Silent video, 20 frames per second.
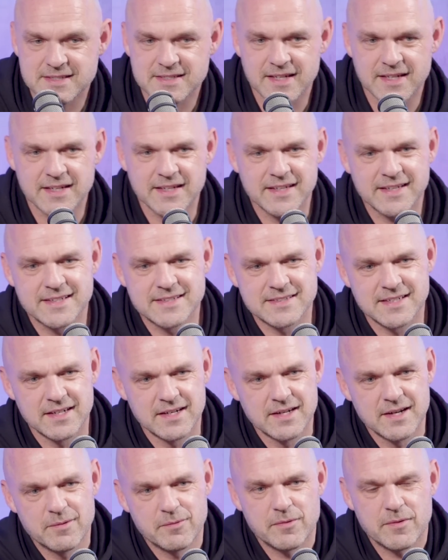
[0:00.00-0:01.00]
said it because
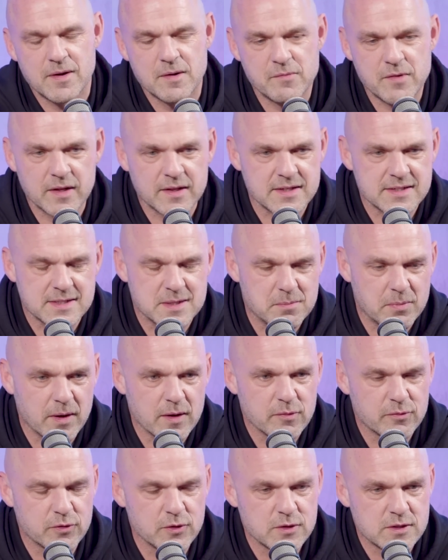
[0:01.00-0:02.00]
I have I've had this debate
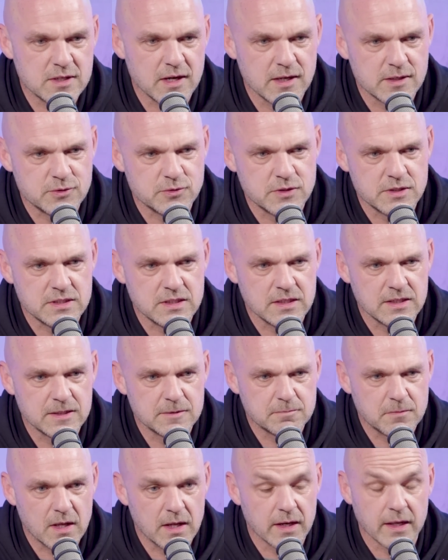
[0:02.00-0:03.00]
a few times
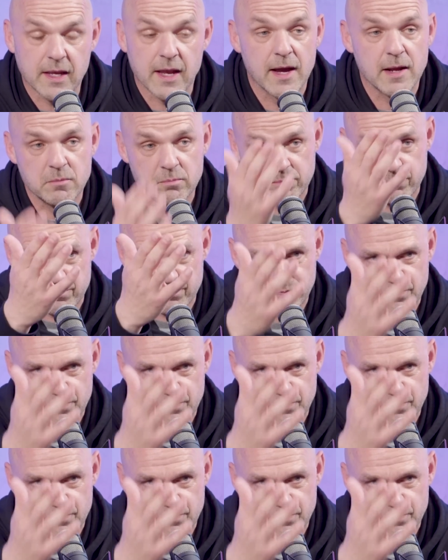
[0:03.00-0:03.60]
recently, and again,